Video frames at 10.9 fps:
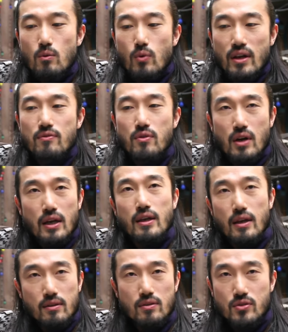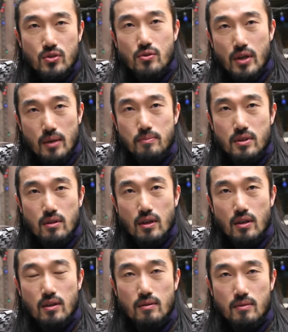whenever I get the script, uh, I,
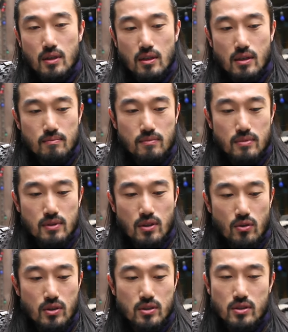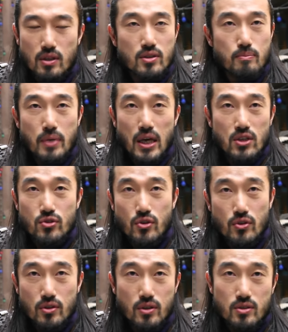uh, you know it's such a page
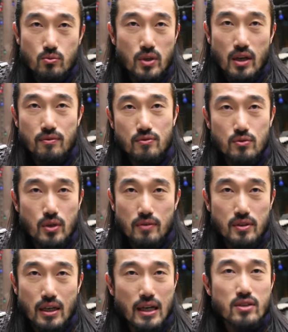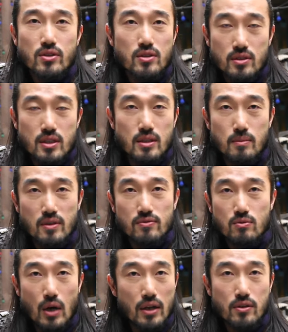turner because we have we have an excellent team
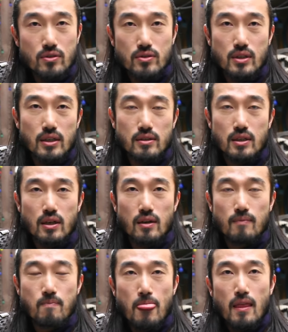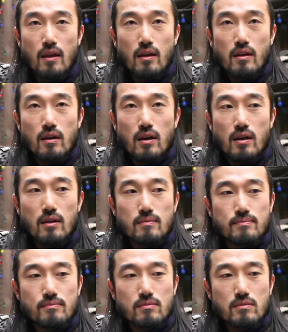of writers and right. uh,
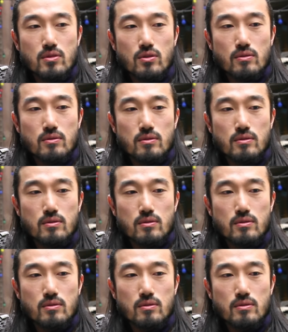um, so